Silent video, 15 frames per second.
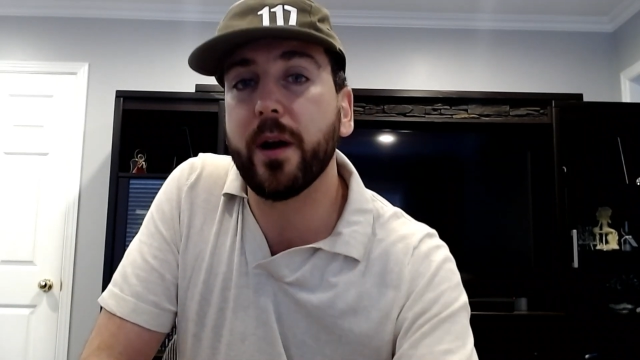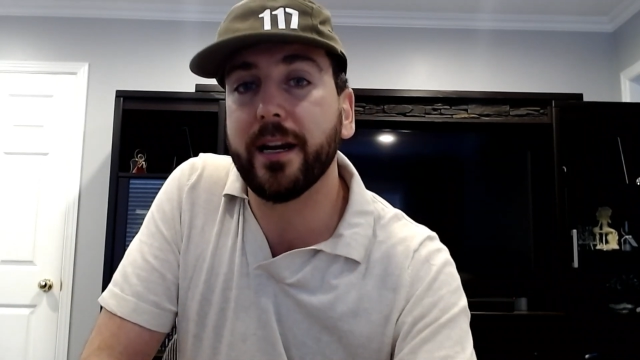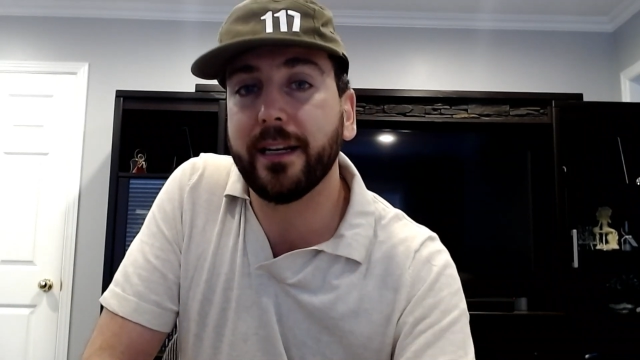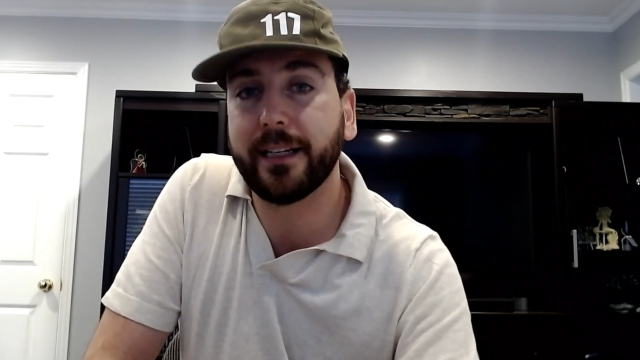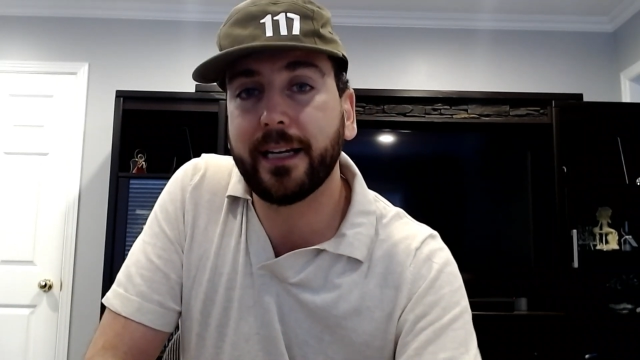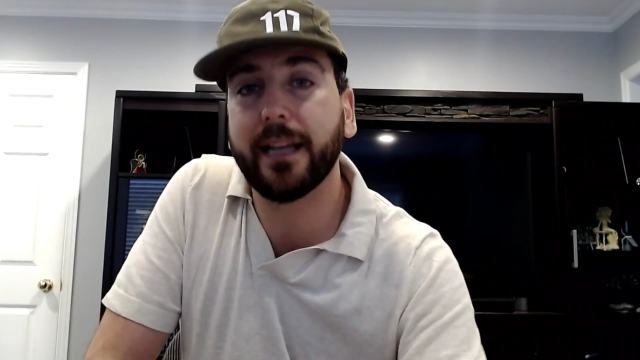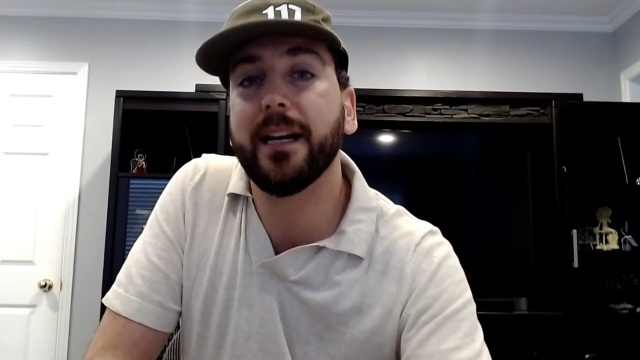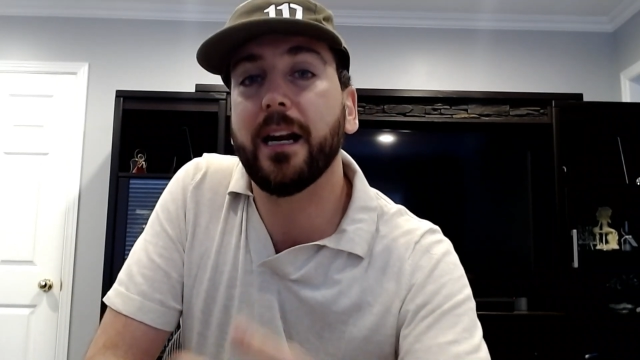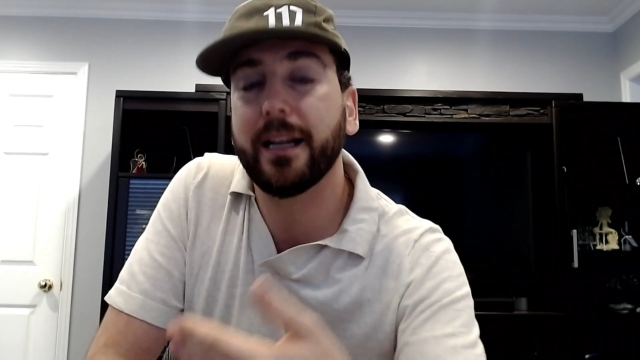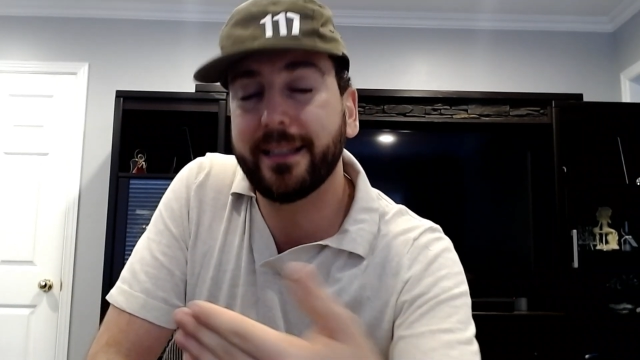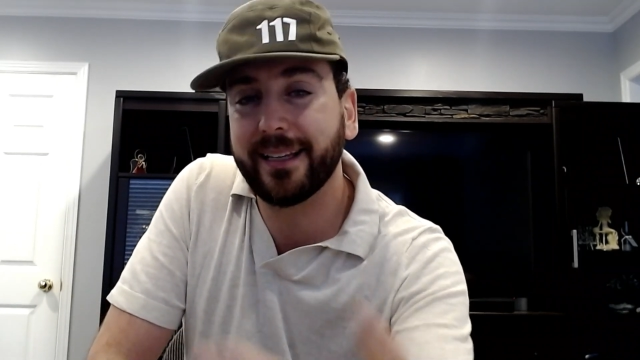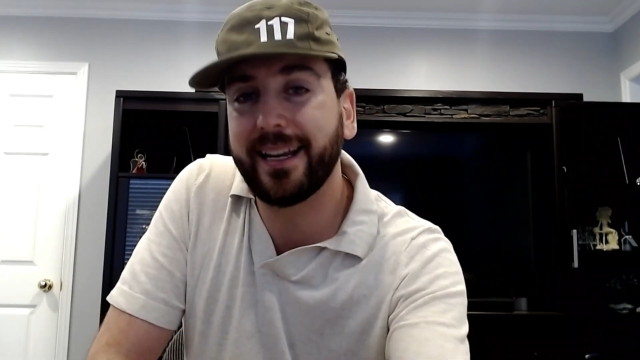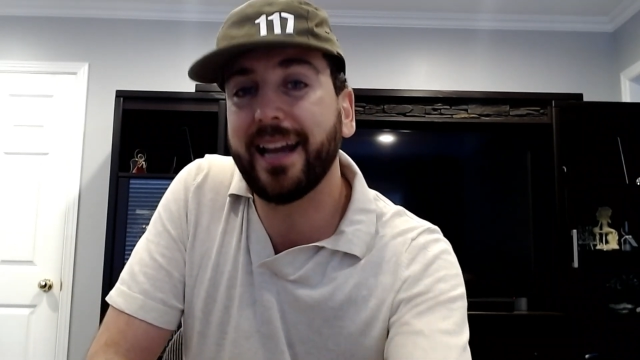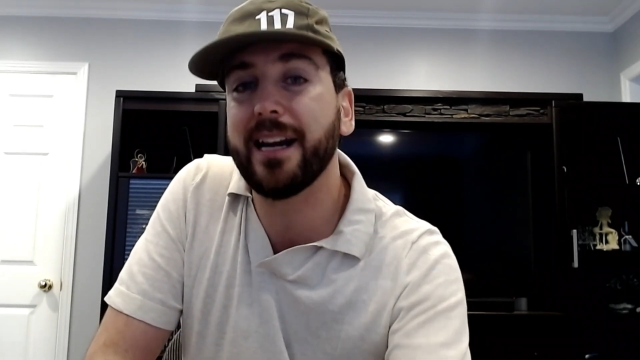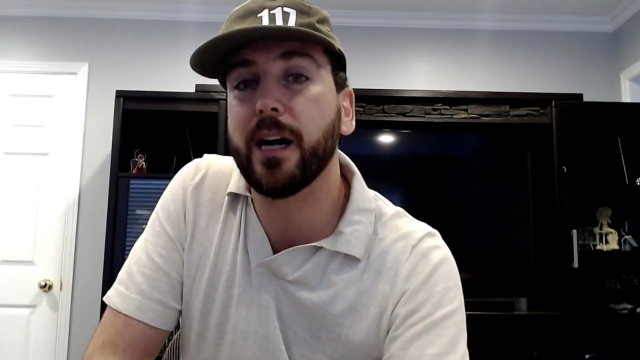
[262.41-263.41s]
to get it, to
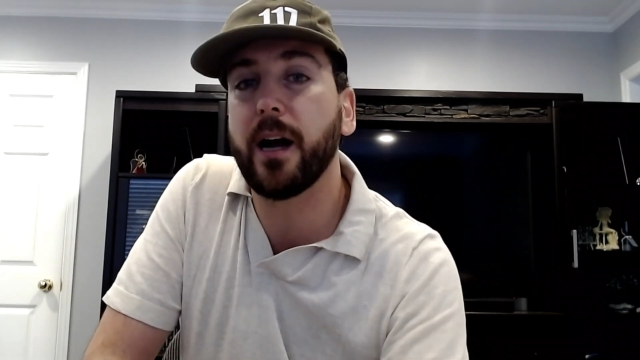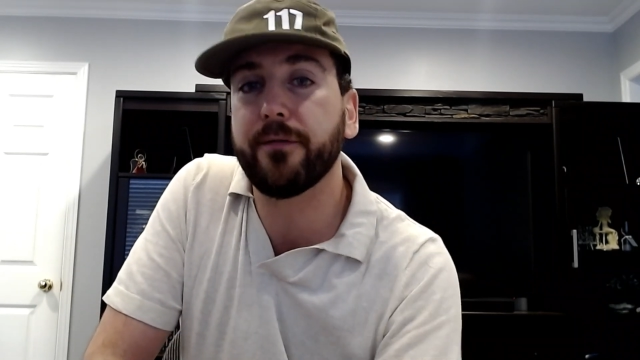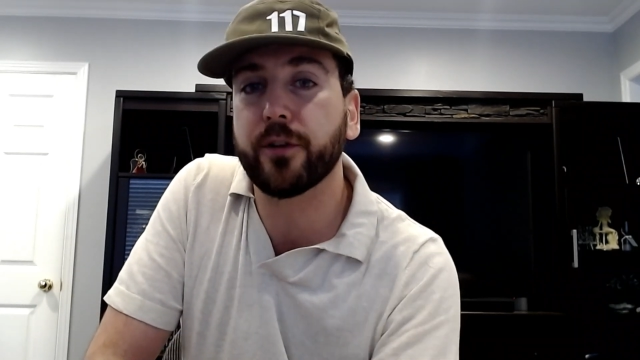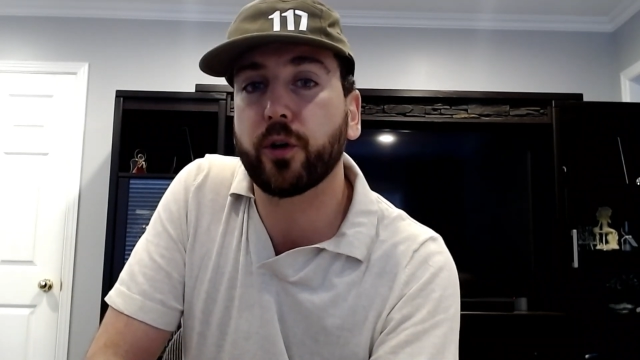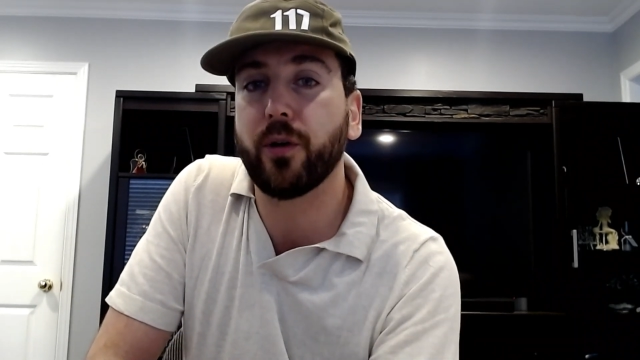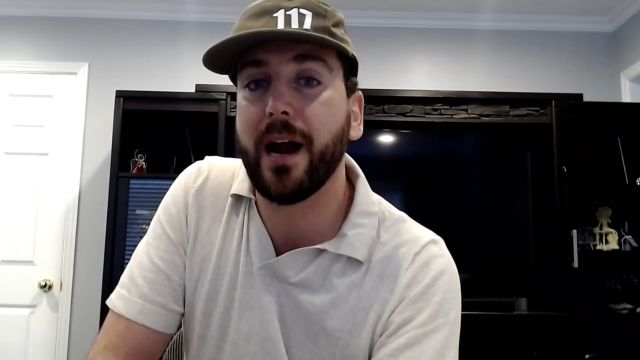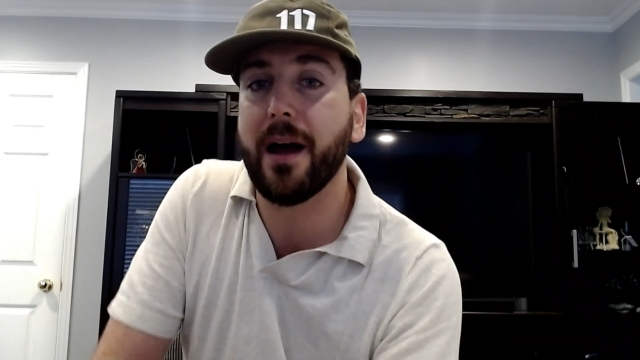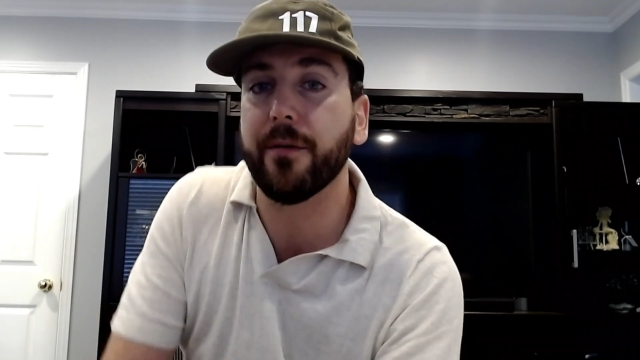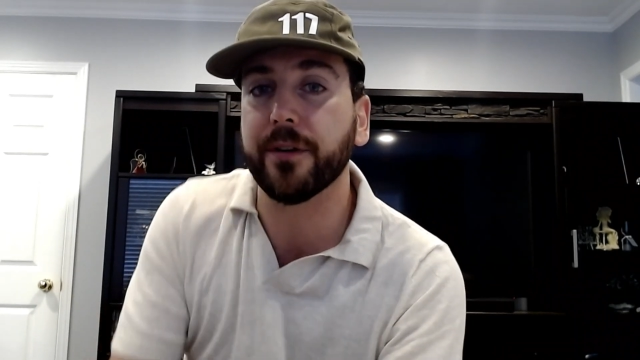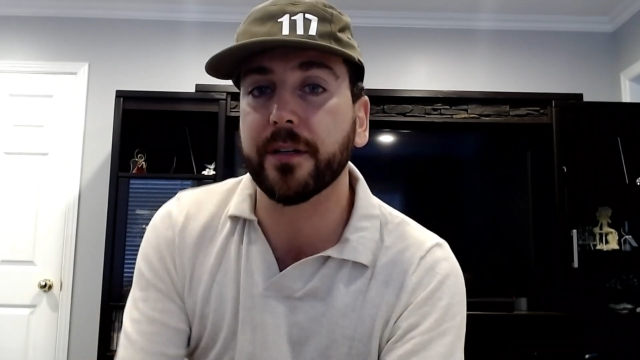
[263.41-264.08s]
get it off the ground.